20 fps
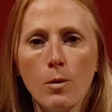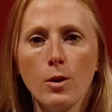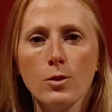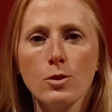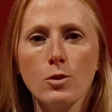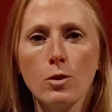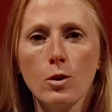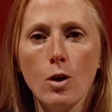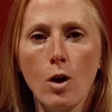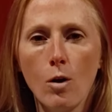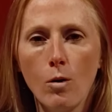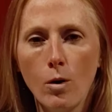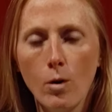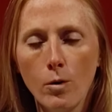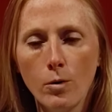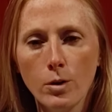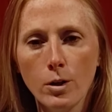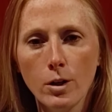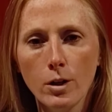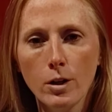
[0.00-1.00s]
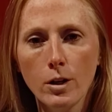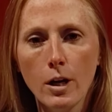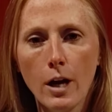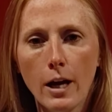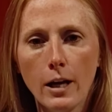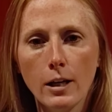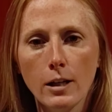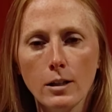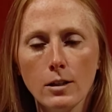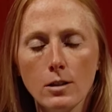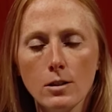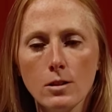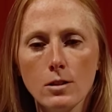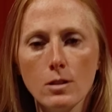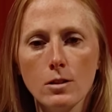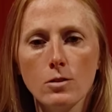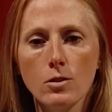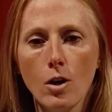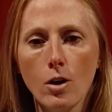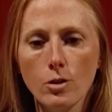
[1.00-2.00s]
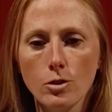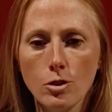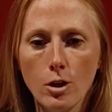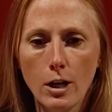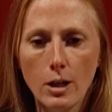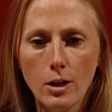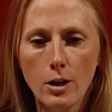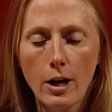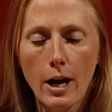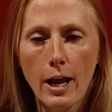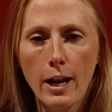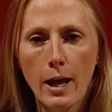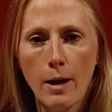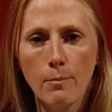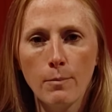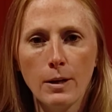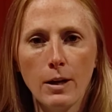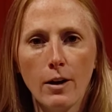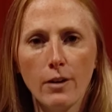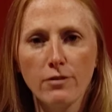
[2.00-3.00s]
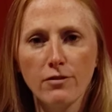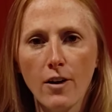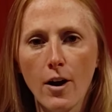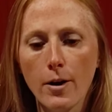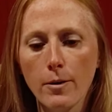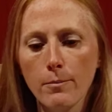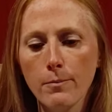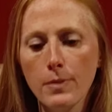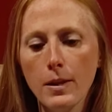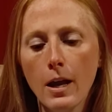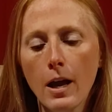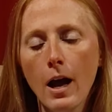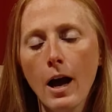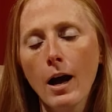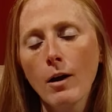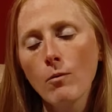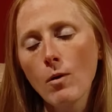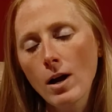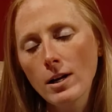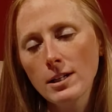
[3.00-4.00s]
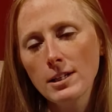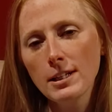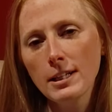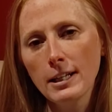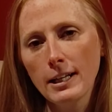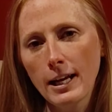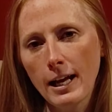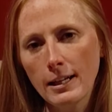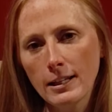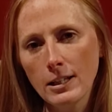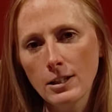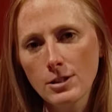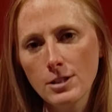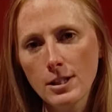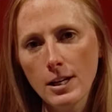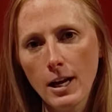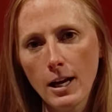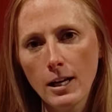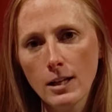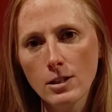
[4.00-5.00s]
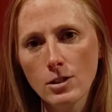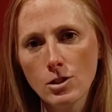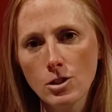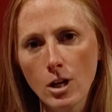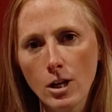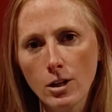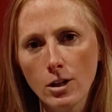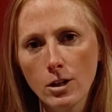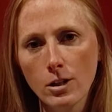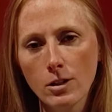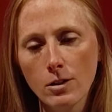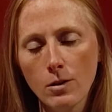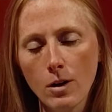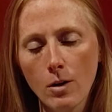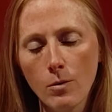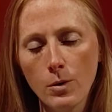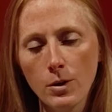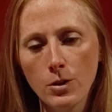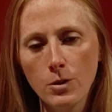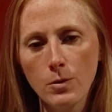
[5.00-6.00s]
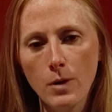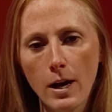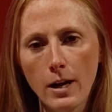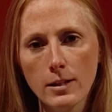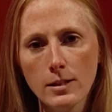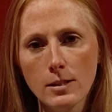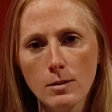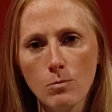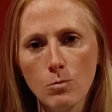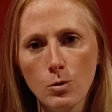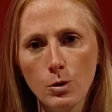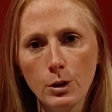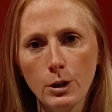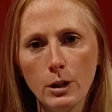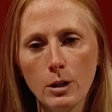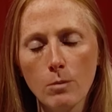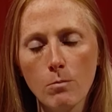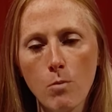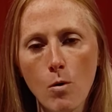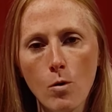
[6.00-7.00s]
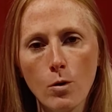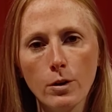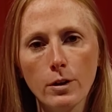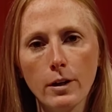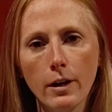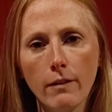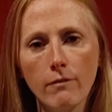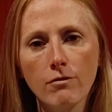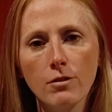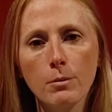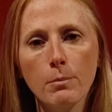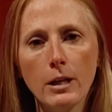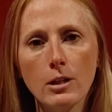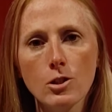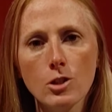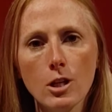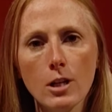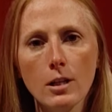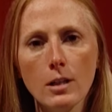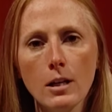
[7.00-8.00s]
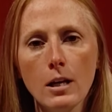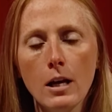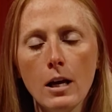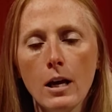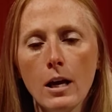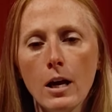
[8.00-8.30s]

also the co-owner and dog trainer at MBR Farm. I wanted to get on here today to share with you guys some really important information.